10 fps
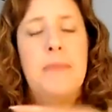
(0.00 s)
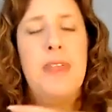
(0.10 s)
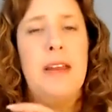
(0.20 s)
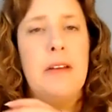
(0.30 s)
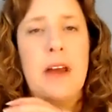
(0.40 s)

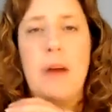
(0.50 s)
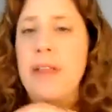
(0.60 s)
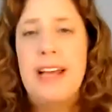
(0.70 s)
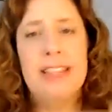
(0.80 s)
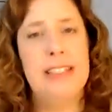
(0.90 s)
that
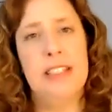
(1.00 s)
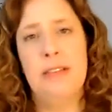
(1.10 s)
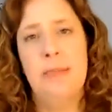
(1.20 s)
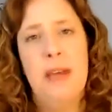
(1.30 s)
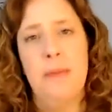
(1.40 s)
applies
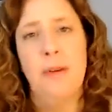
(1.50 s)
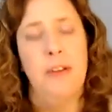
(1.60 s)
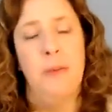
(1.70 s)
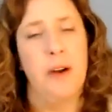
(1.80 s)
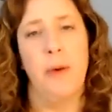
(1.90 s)
to people
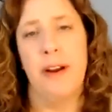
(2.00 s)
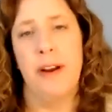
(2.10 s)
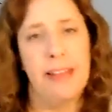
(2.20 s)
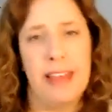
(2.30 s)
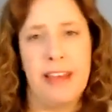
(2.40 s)
no matter where
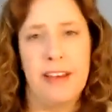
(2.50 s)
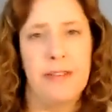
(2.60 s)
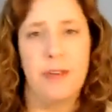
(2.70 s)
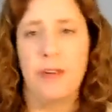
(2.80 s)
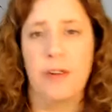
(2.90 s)
they
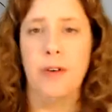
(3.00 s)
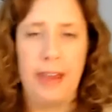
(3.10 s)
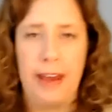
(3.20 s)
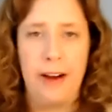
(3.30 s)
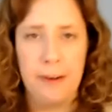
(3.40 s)
live or who
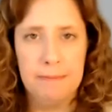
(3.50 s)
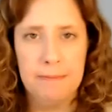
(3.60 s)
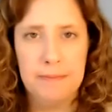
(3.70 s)
they are.